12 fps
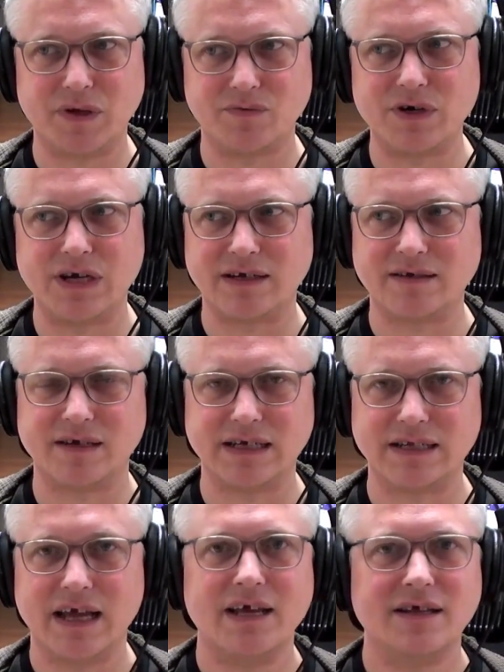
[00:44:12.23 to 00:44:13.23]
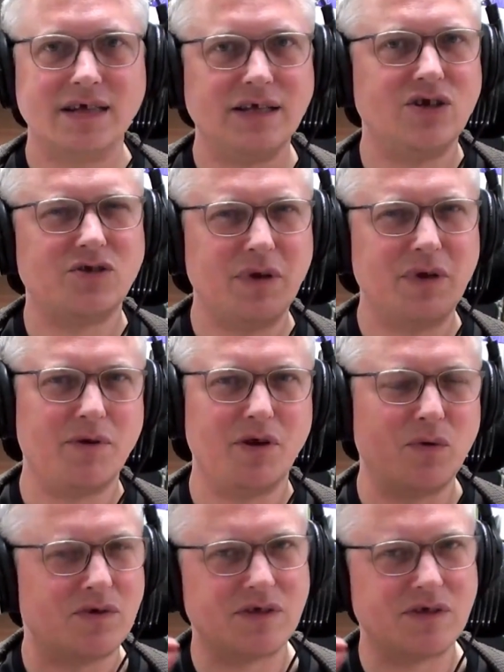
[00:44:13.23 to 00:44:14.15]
Just people I want to celebrate, people I want